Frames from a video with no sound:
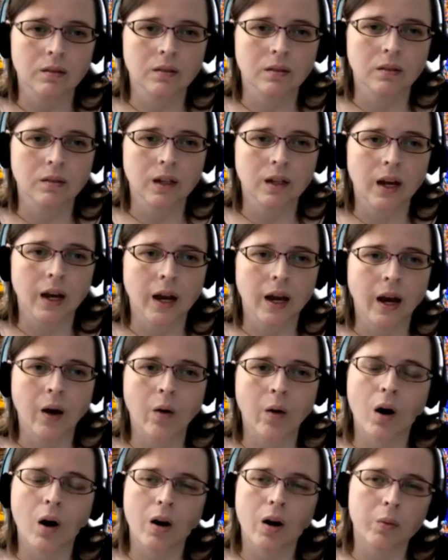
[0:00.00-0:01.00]
How
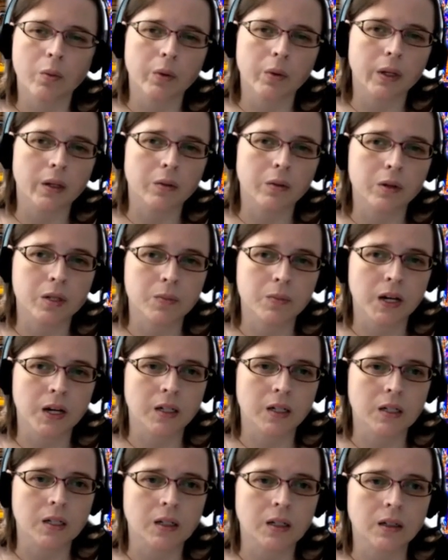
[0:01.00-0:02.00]
are we
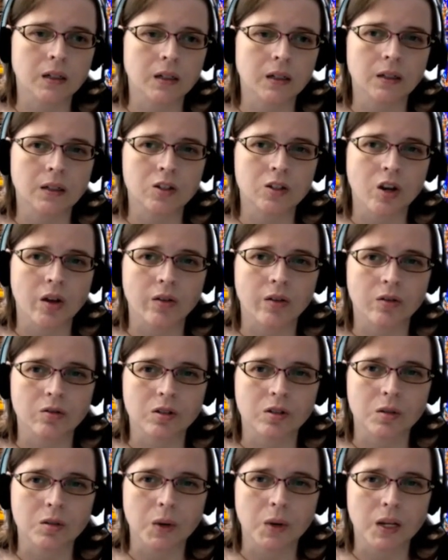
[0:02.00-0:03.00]
respecting each other's
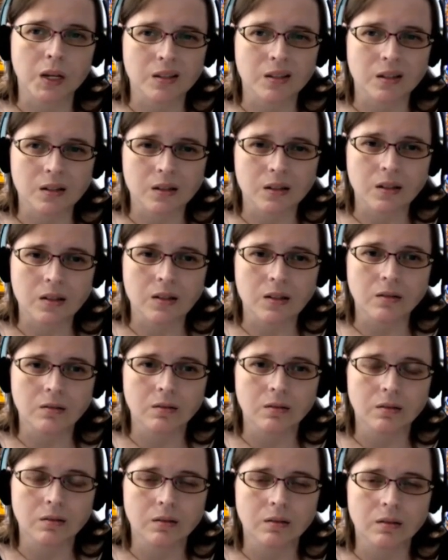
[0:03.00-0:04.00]
spaces,
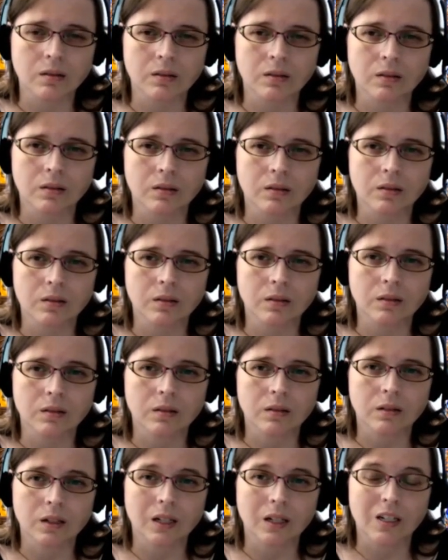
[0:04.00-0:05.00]

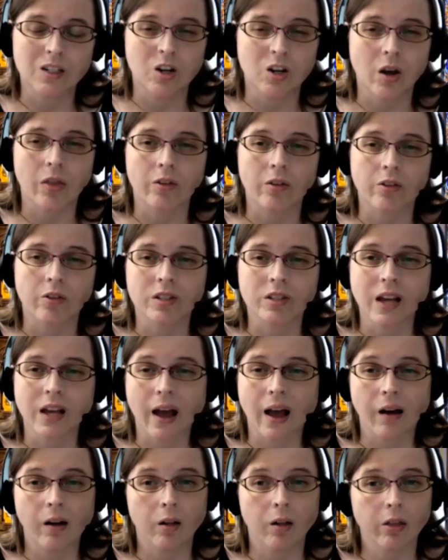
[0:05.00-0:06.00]
each other's
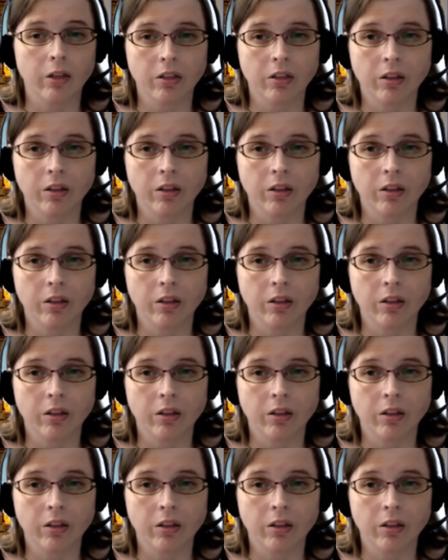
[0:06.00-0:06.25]
health,